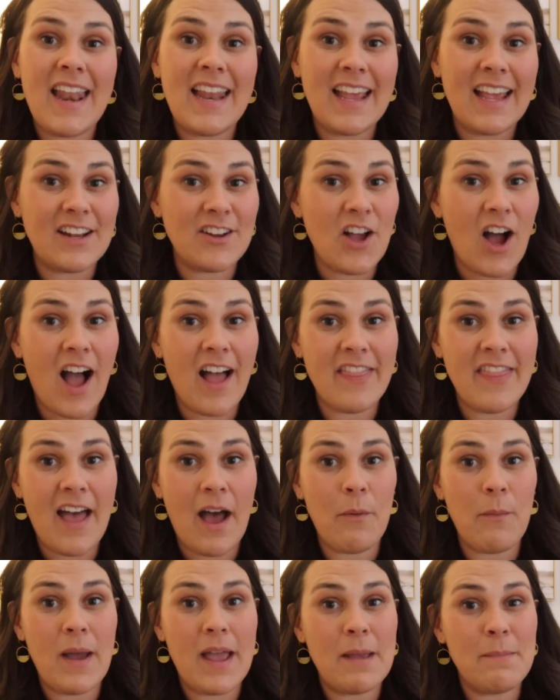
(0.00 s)
and it had gotten
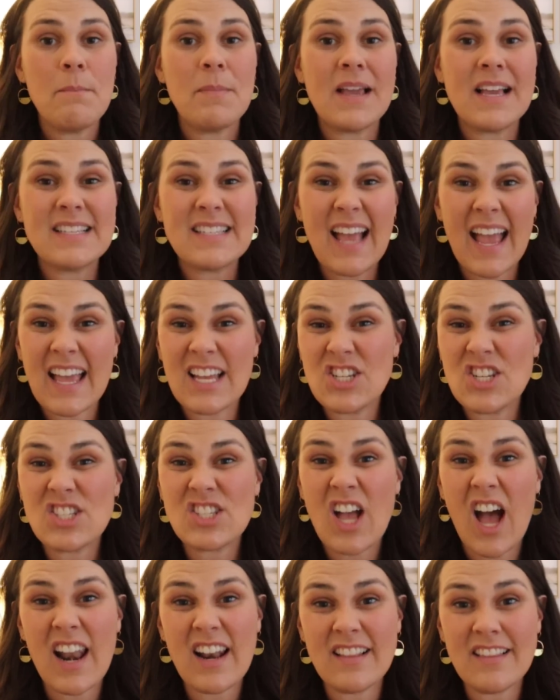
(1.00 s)
that way because I had
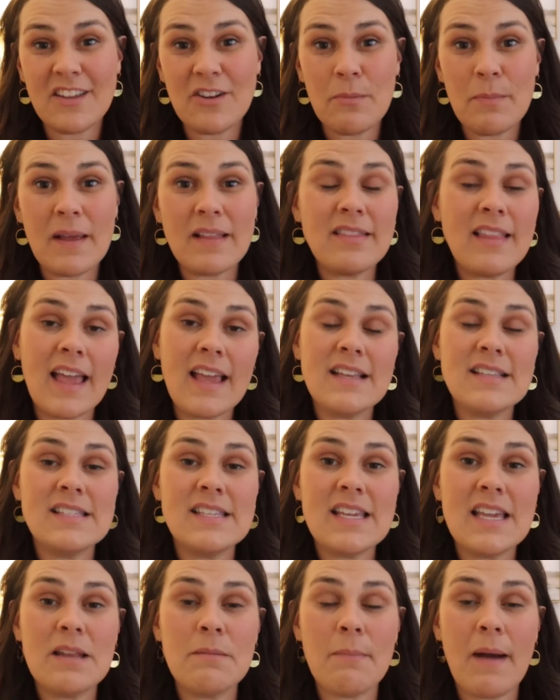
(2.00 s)
just gotten a little bit
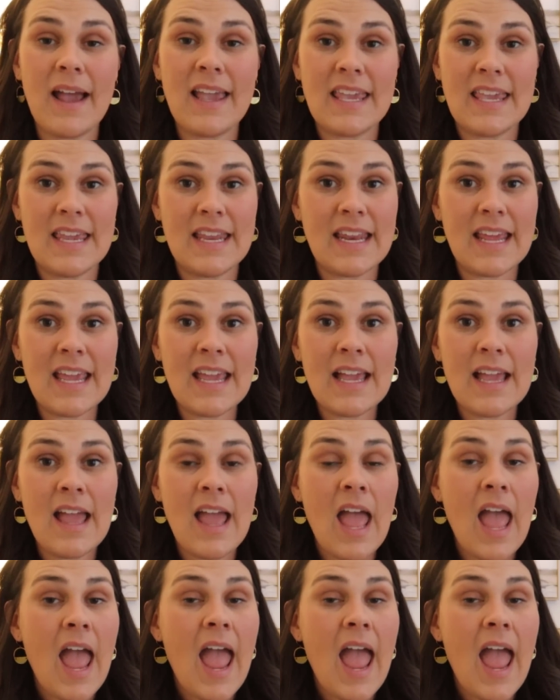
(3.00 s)
lazy in my eating.